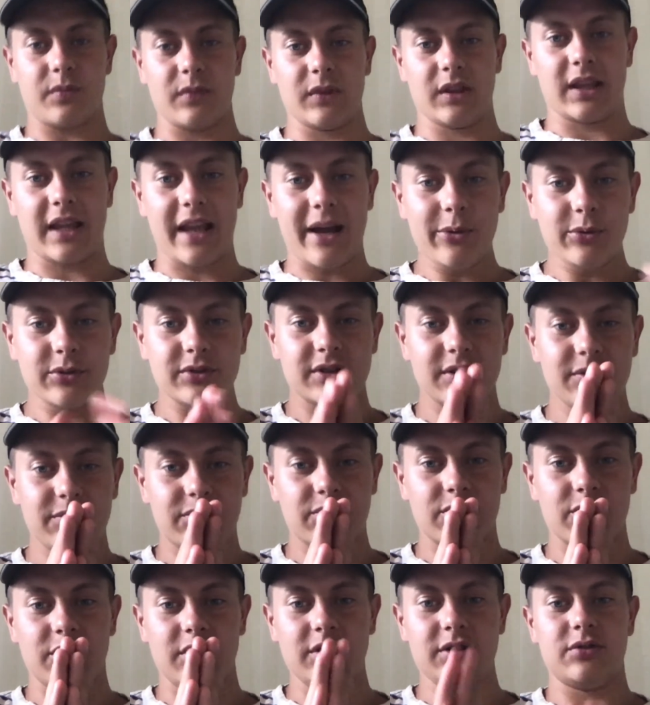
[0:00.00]
that was it
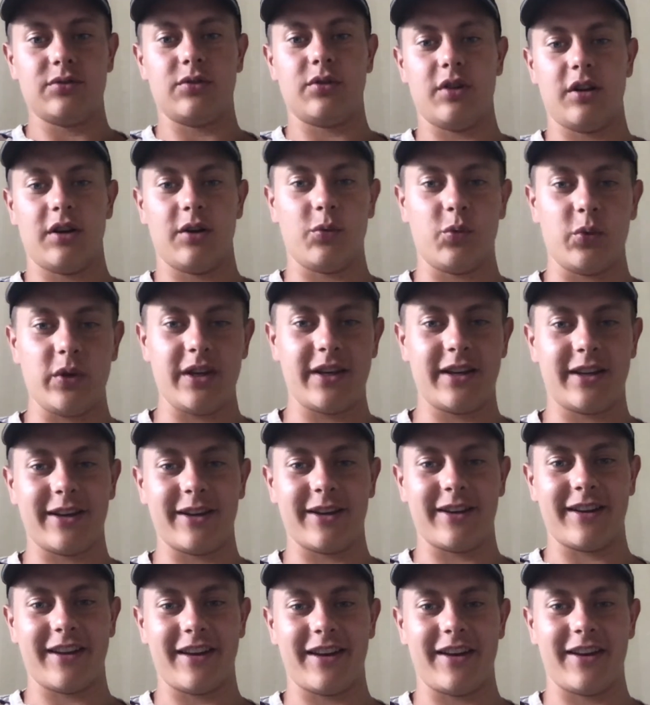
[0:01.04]
for this week,
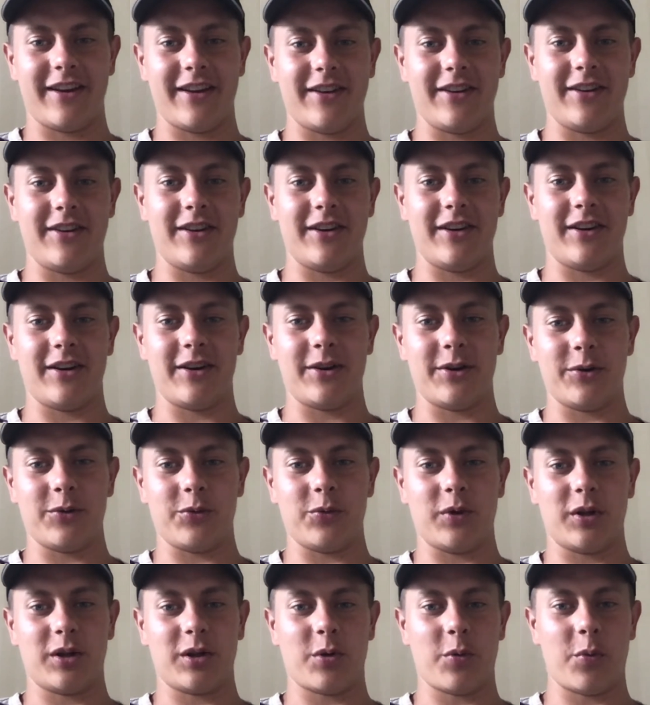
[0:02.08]
and
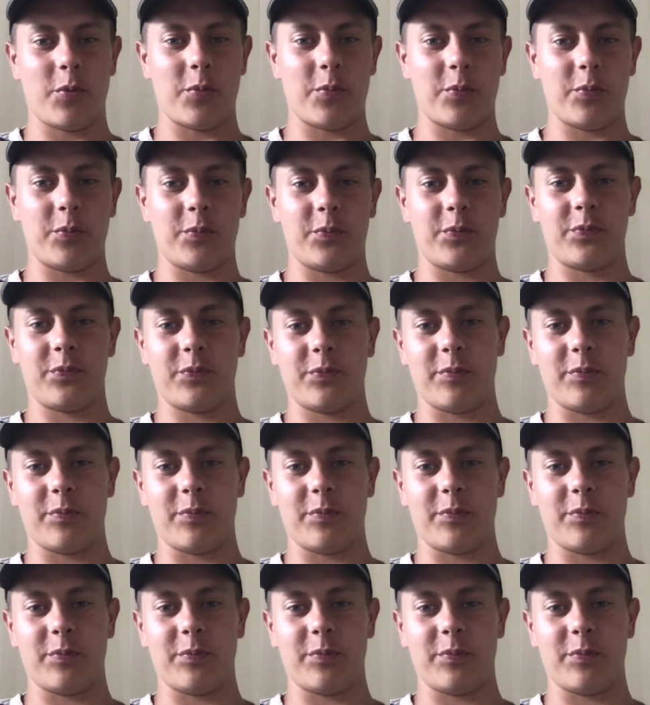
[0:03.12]
welcome